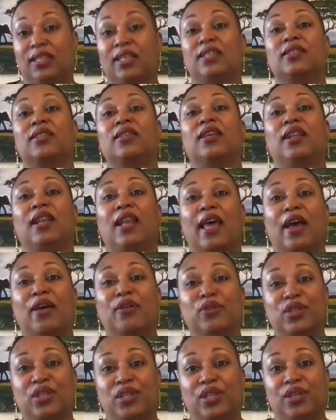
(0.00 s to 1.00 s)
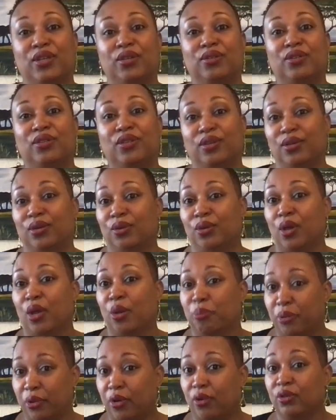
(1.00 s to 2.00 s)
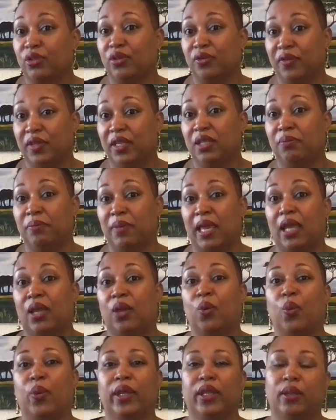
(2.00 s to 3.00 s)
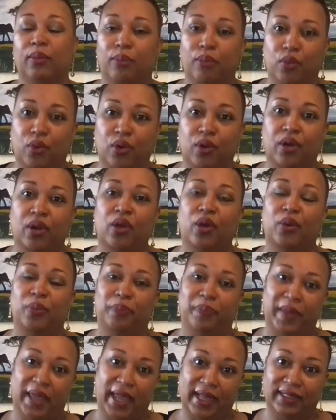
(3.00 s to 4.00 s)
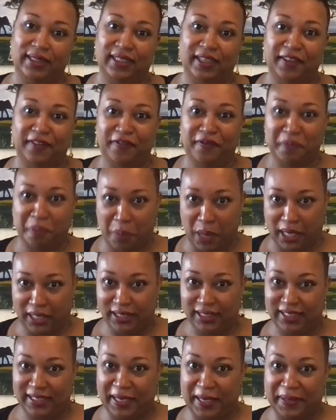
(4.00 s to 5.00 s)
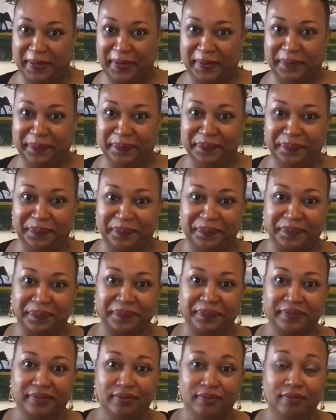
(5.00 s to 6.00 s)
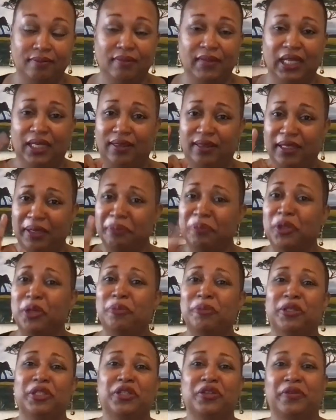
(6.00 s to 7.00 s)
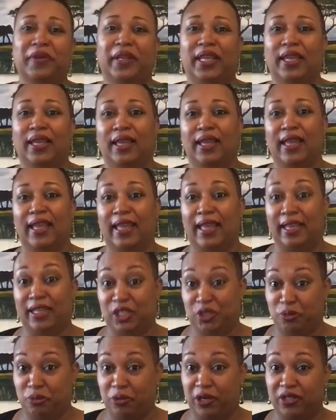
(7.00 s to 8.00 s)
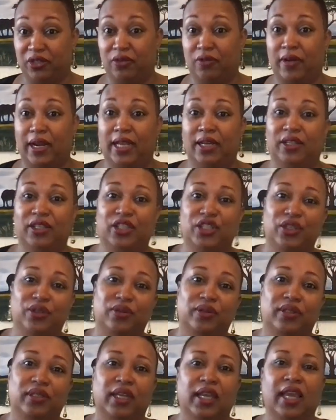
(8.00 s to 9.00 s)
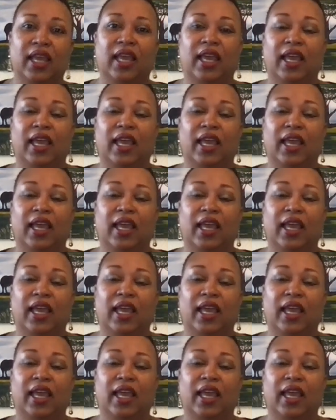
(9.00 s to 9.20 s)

This allows you to approach feedback with a more objective mindset. Tip number three, express gratitude.